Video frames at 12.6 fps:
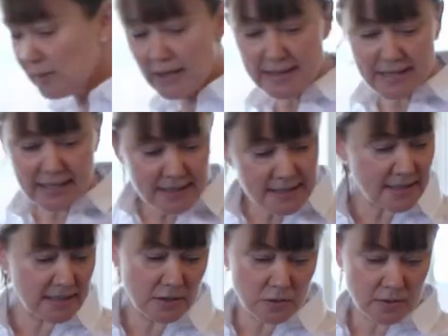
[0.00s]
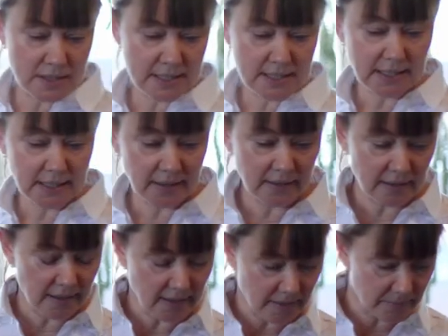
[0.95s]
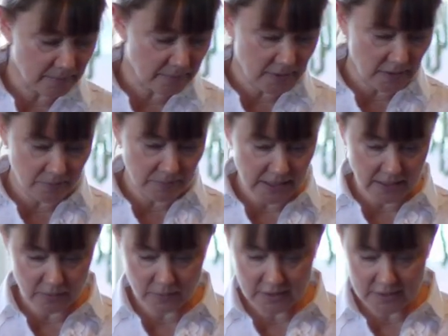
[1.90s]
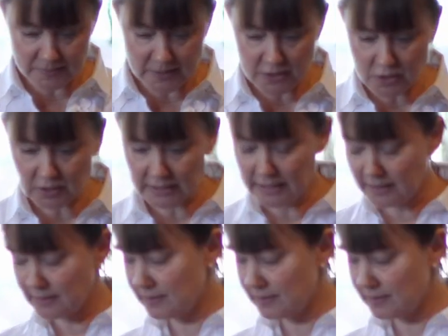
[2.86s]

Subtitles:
what I think is interesting about especially